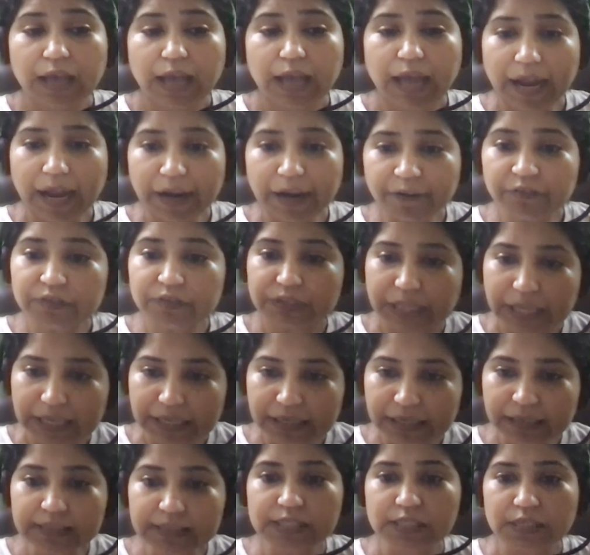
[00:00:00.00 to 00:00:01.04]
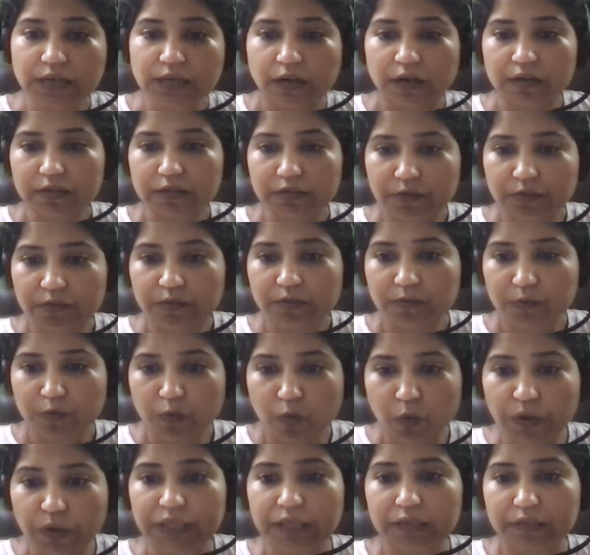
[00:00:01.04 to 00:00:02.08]
and then start
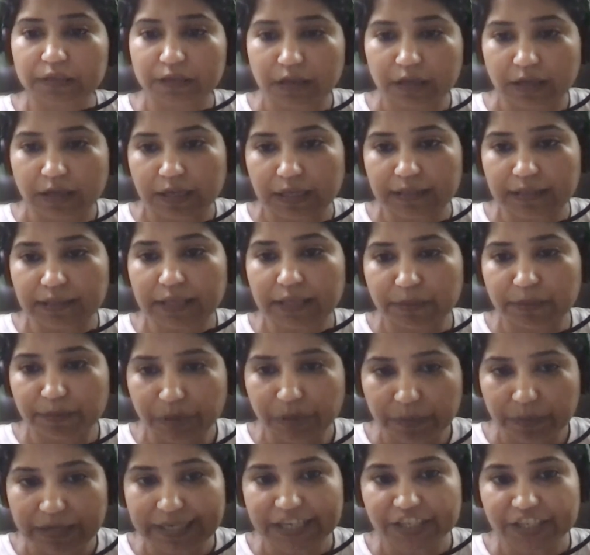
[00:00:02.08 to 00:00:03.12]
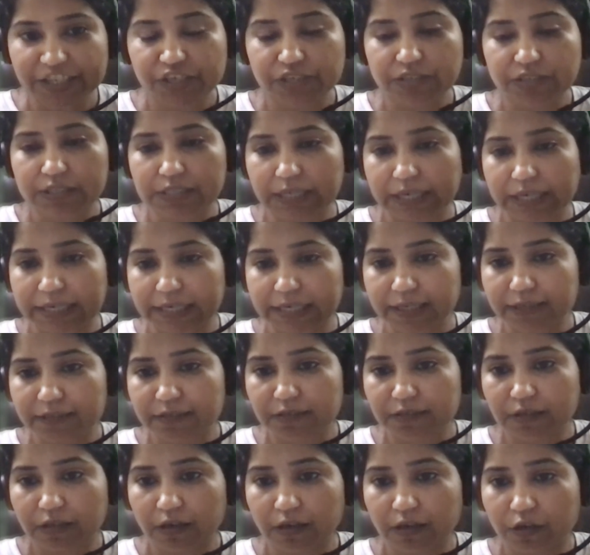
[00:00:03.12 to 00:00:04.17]
going in the implementation side,
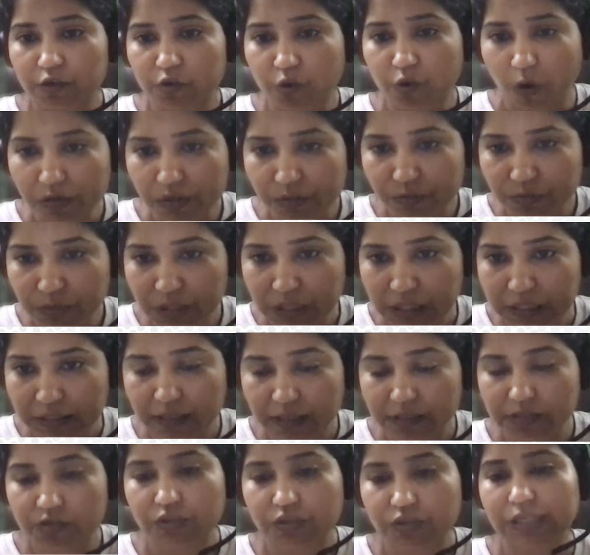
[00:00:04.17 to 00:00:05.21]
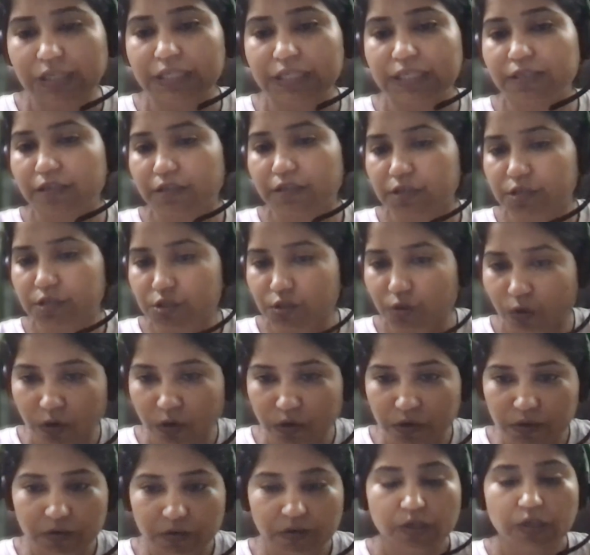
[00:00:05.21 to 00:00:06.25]
talk to the industry leaders
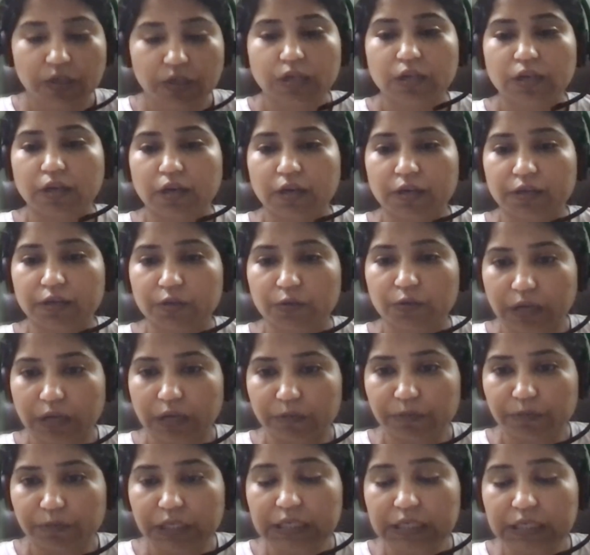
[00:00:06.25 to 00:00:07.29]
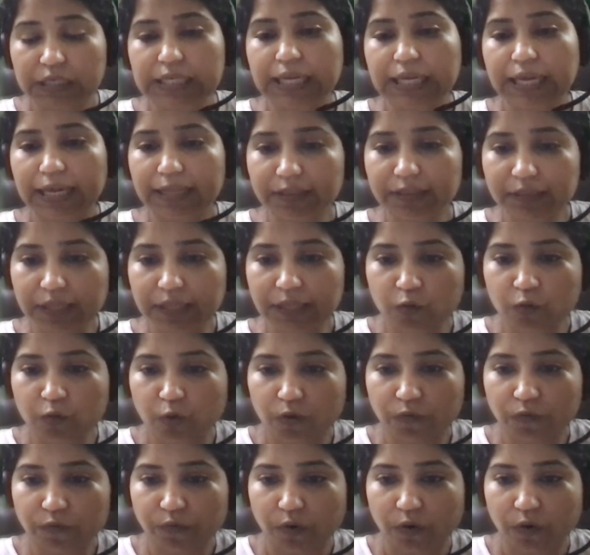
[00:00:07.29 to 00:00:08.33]
or your community, and then
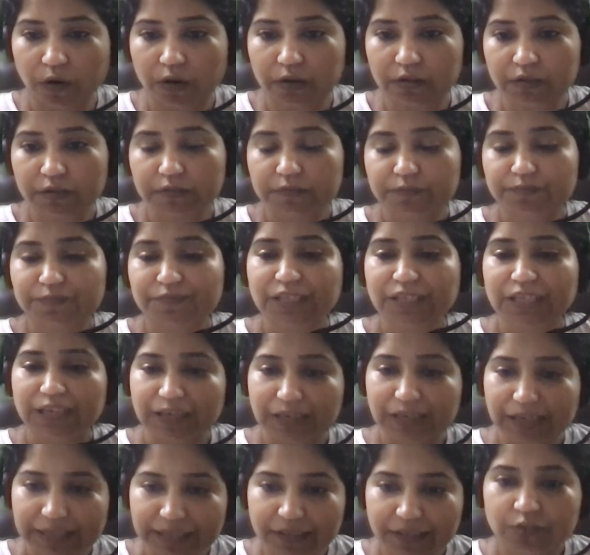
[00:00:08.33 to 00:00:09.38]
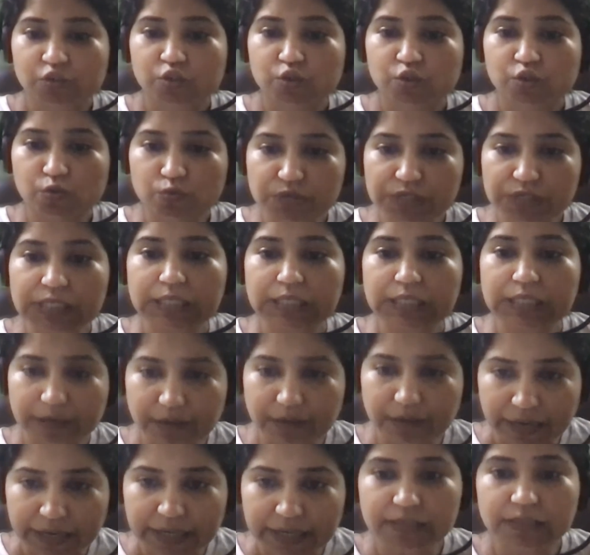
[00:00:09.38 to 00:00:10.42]
go for like choosing the
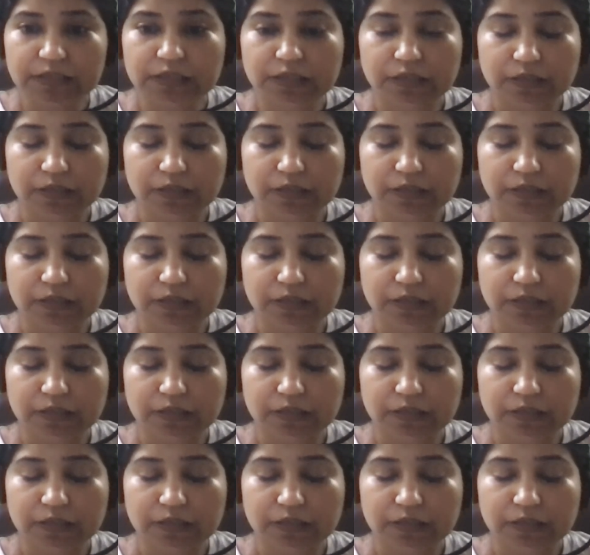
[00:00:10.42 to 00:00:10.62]
right